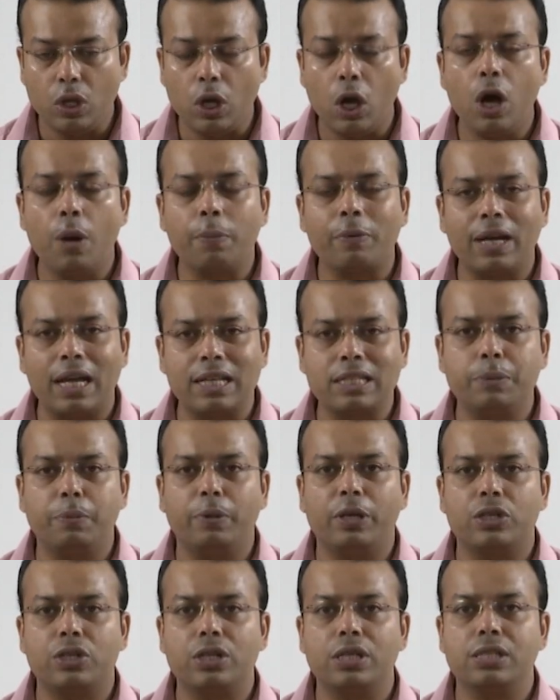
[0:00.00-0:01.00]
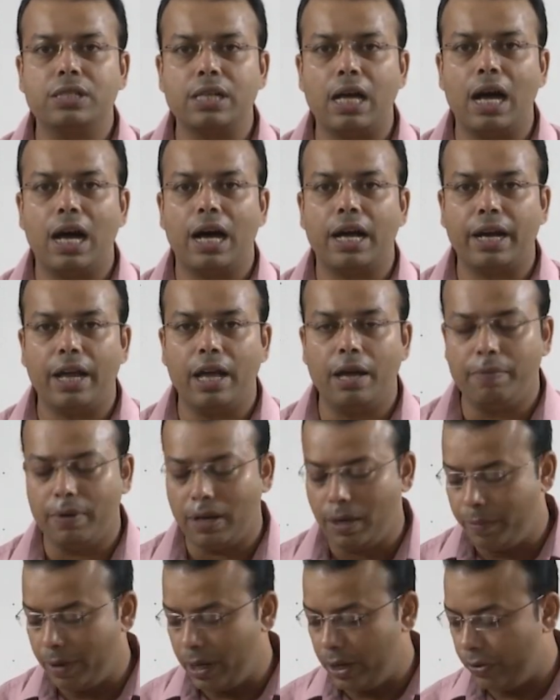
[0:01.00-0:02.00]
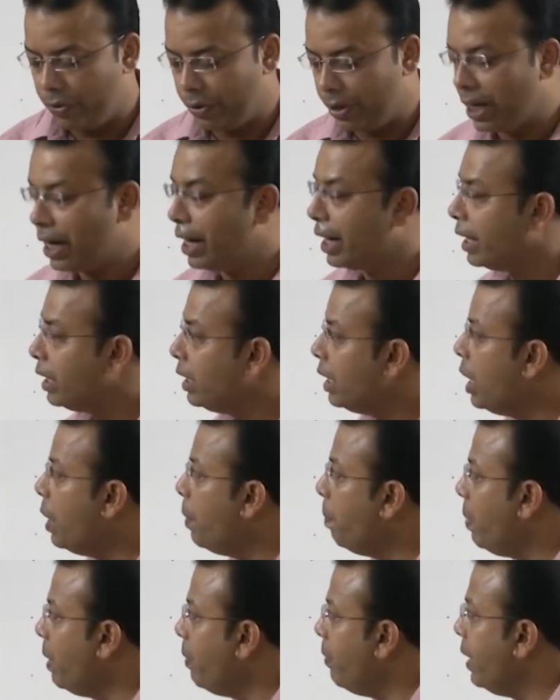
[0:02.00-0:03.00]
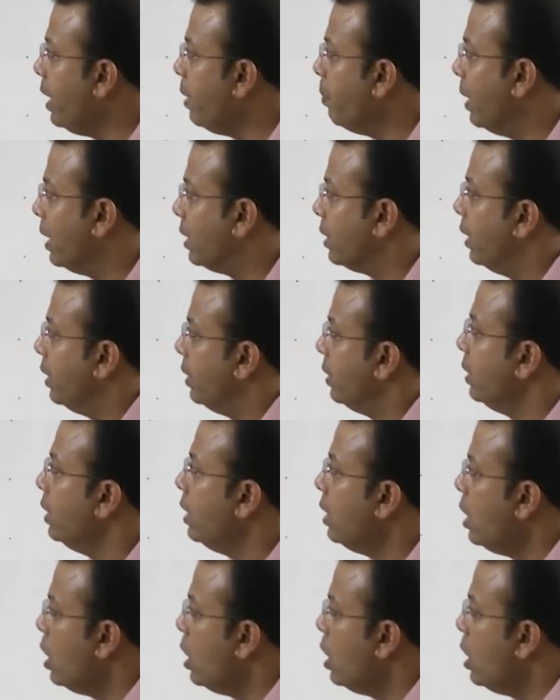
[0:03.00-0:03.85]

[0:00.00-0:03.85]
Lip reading: of classifications are available regarding PVD method.